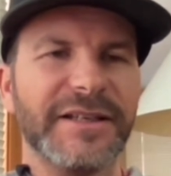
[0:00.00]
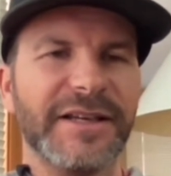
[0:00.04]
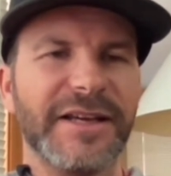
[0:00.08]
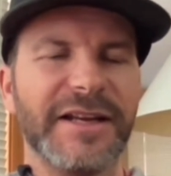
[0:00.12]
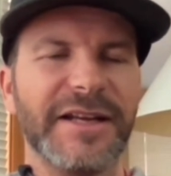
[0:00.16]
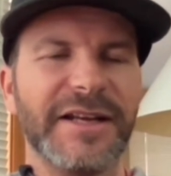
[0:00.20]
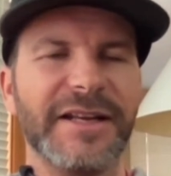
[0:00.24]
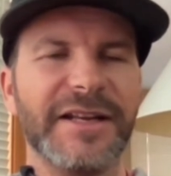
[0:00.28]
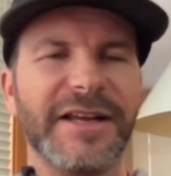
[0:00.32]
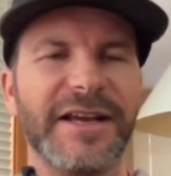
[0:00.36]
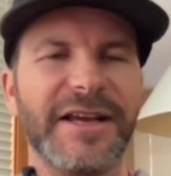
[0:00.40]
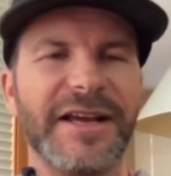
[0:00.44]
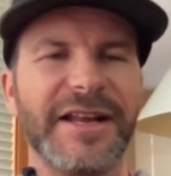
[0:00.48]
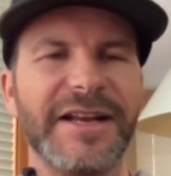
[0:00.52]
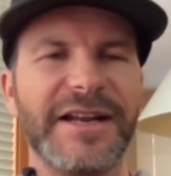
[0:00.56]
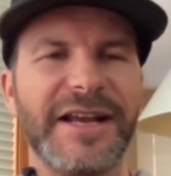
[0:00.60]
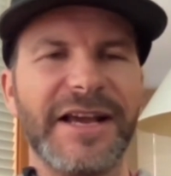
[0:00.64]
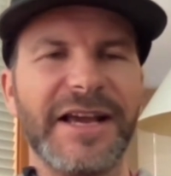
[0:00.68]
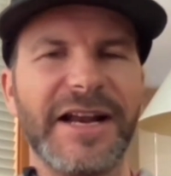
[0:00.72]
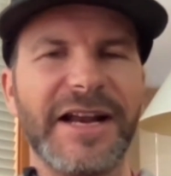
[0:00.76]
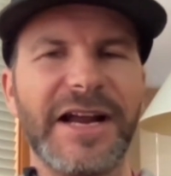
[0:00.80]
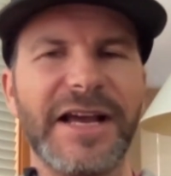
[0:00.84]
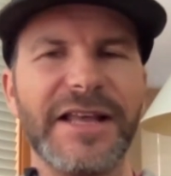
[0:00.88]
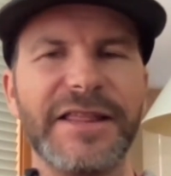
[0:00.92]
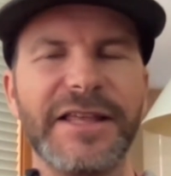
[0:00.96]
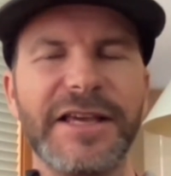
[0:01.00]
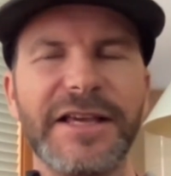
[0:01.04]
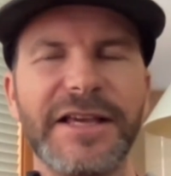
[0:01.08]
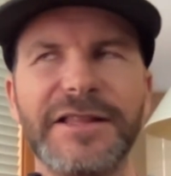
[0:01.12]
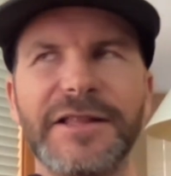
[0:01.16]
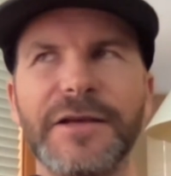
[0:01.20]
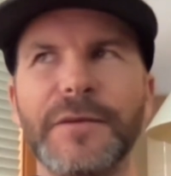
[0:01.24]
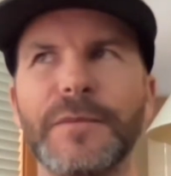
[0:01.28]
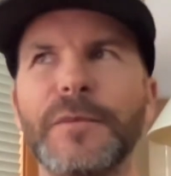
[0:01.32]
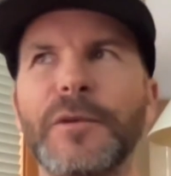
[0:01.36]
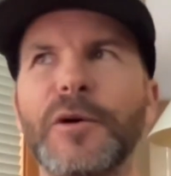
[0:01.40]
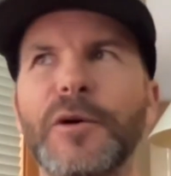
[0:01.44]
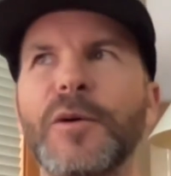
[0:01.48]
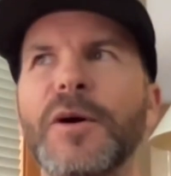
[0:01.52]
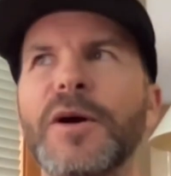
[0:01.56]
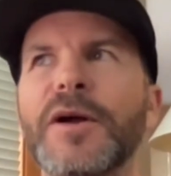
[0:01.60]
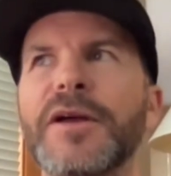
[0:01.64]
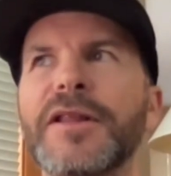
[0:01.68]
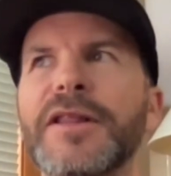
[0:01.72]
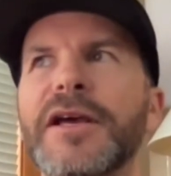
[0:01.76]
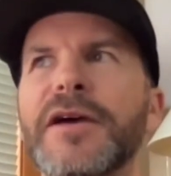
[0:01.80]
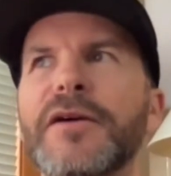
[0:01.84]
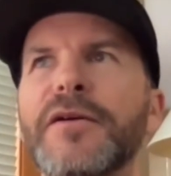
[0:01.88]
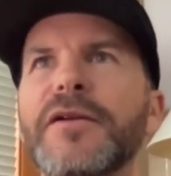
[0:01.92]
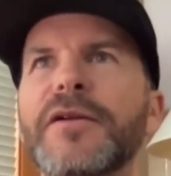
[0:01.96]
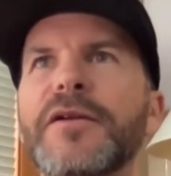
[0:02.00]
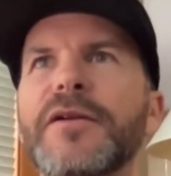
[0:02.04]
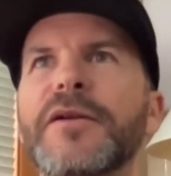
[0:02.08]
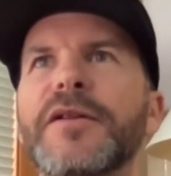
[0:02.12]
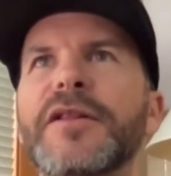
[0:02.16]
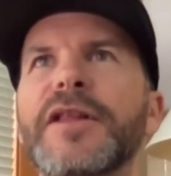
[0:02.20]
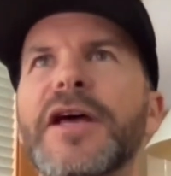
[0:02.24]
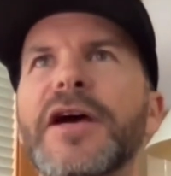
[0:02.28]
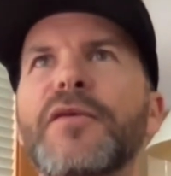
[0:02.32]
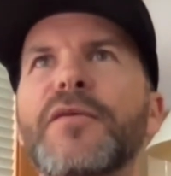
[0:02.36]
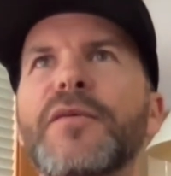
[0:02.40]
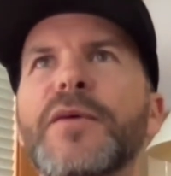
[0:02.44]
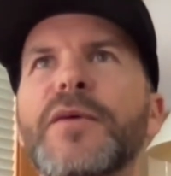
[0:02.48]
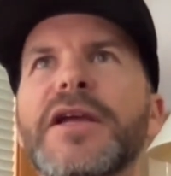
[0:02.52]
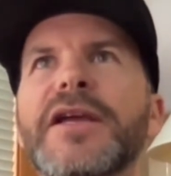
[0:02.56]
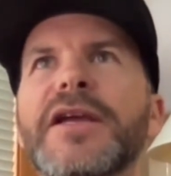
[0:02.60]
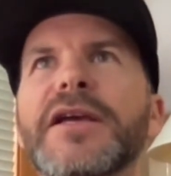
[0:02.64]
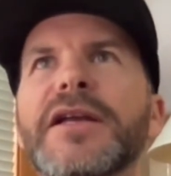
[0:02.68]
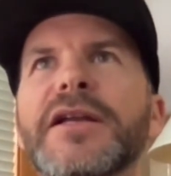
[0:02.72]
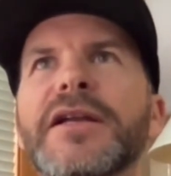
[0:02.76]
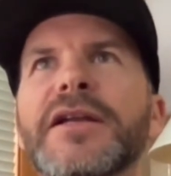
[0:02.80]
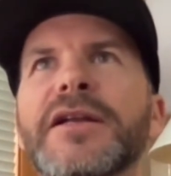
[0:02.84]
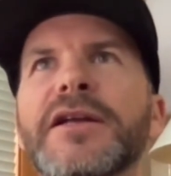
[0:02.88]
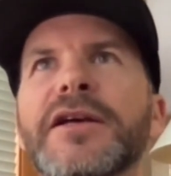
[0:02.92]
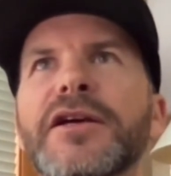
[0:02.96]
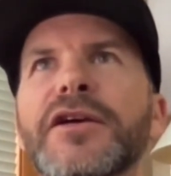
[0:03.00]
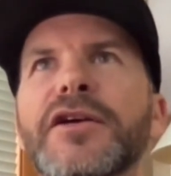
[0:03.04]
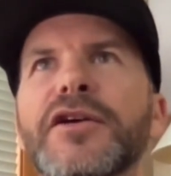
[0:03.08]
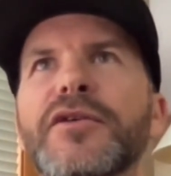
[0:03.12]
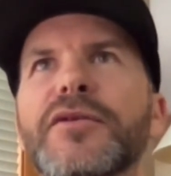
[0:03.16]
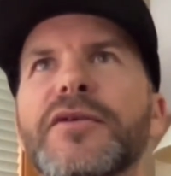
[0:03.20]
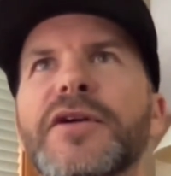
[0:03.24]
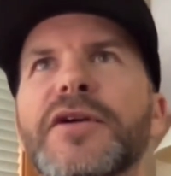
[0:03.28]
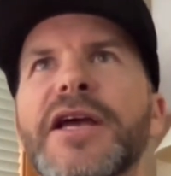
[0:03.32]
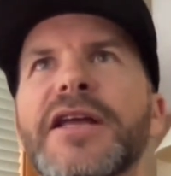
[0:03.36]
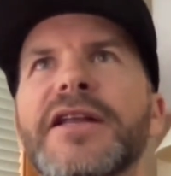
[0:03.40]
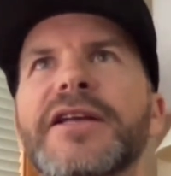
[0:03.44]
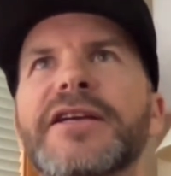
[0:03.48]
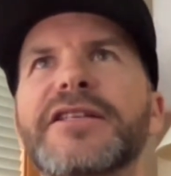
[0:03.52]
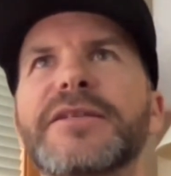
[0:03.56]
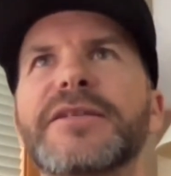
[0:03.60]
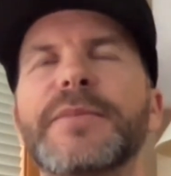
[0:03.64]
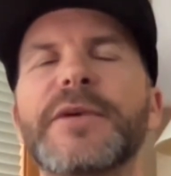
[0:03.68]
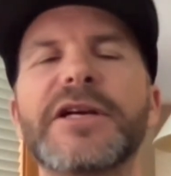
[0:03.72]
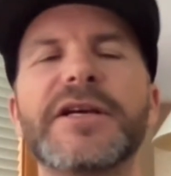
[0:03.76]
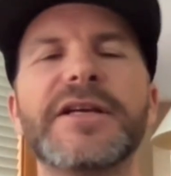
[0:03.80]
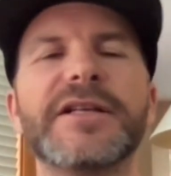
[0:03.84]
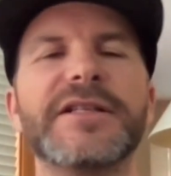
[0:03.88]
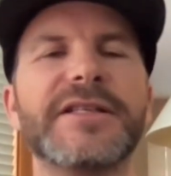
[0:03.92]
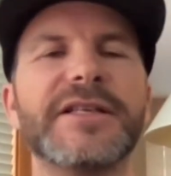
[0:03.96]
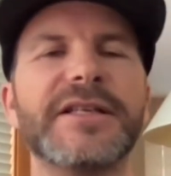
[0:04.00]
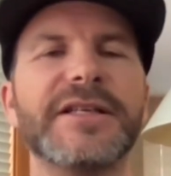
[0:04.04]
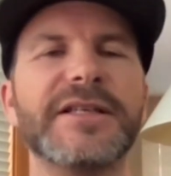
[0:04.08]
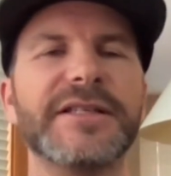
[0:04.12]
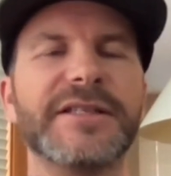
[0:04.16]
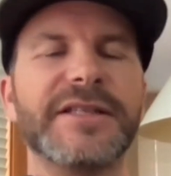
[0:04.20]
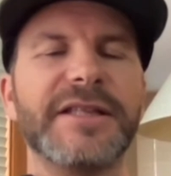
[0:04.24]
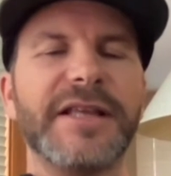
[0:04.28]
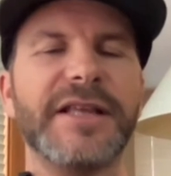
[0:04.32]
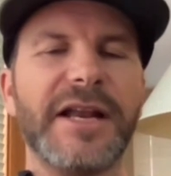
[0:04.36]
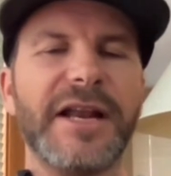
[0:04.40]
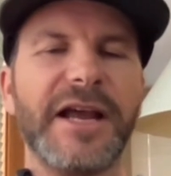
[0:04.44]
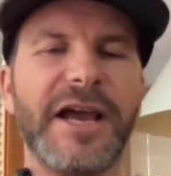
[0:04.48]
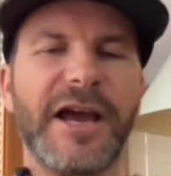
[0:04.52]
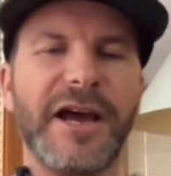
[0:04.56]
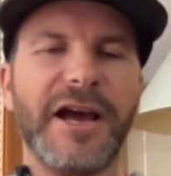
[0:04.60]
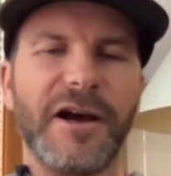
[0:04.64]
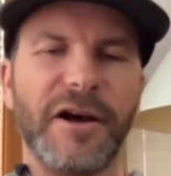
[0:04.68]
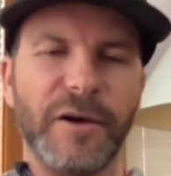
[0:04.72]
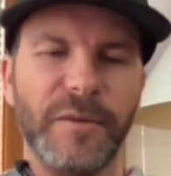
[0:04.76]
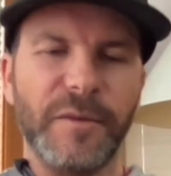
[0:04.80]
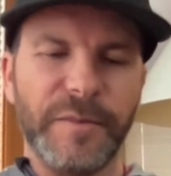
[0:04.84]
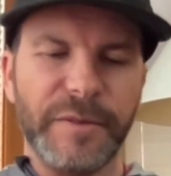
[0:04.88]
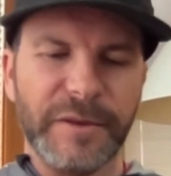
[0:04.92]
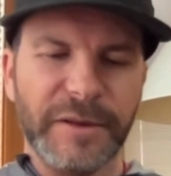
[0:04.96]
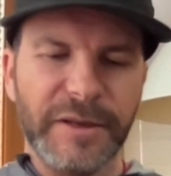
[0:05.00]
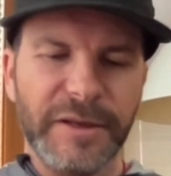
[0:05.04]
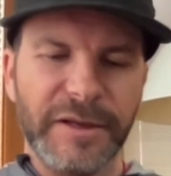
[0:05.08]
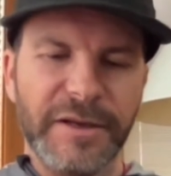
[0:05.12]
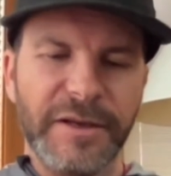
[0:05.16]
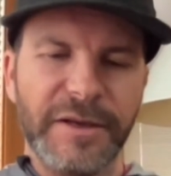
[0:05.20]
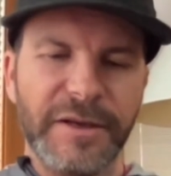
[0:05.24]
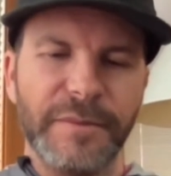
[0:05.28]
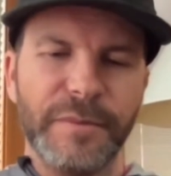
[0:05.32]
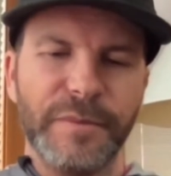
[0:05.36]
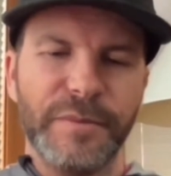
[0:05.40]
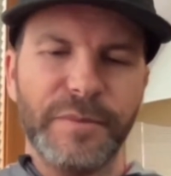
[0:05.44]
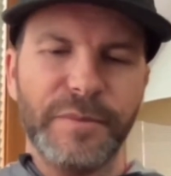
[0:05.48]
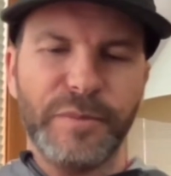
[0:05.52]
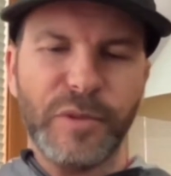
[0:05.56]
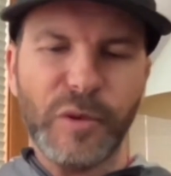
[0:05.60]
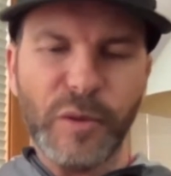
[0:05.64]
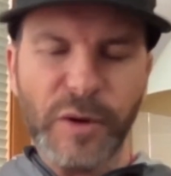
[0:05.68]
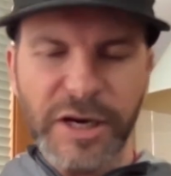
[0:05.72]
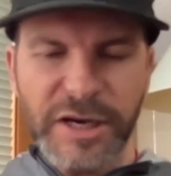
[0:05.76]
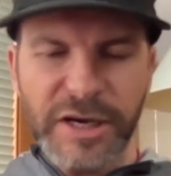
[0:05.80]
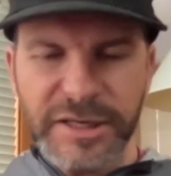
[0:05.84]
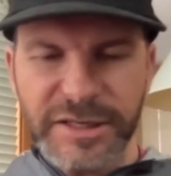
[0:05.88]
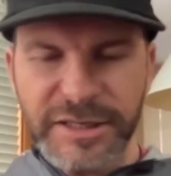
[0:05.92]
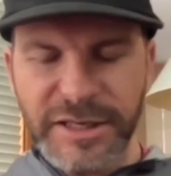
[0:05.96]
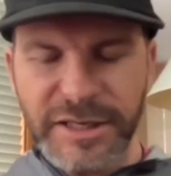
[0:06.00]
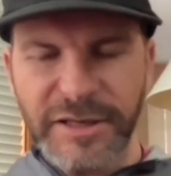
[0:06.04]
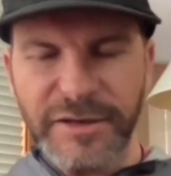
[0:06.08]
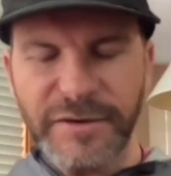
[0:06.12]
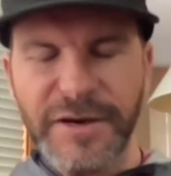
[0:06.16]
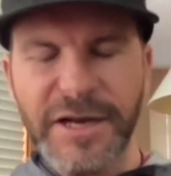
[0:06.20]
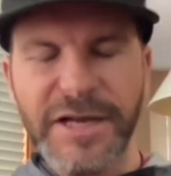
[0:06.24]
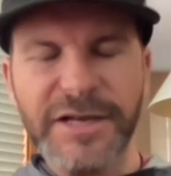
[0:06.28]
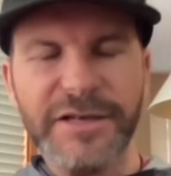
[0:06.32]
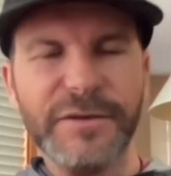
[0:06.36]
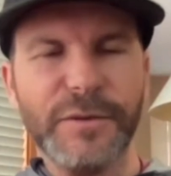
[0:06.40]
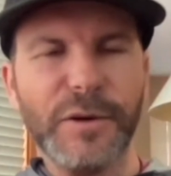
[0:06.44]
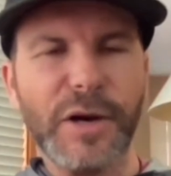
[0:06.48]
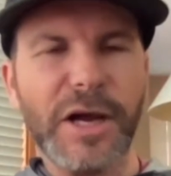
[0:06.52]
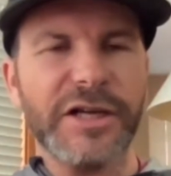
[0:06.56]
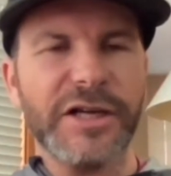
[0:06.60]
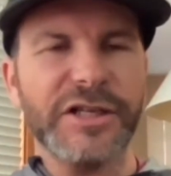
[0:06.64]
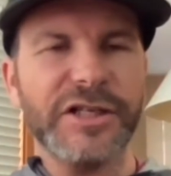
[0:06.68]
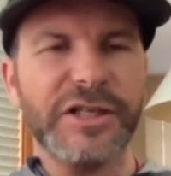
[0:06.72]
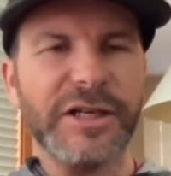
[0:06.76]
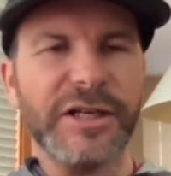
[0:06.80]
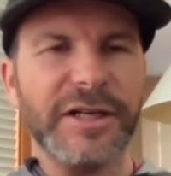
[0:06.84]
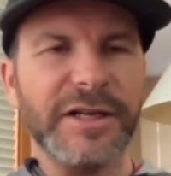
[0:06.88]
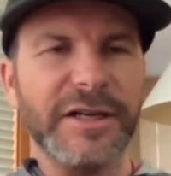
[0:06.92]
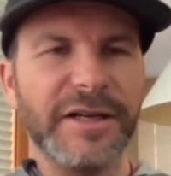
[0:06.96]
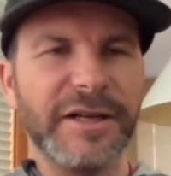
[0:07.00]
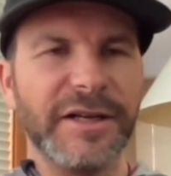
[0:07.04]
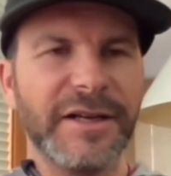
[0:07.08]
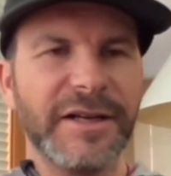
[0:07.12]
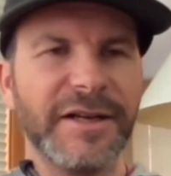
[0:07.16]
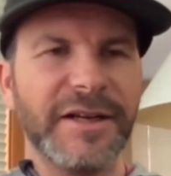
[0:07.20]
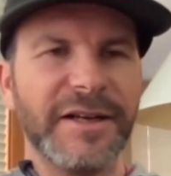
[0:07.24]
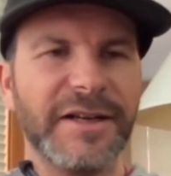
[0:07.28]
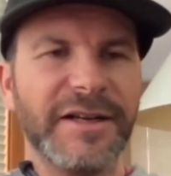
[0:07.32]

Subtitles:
And I think the more that we can create experiences that help point us in the right direction,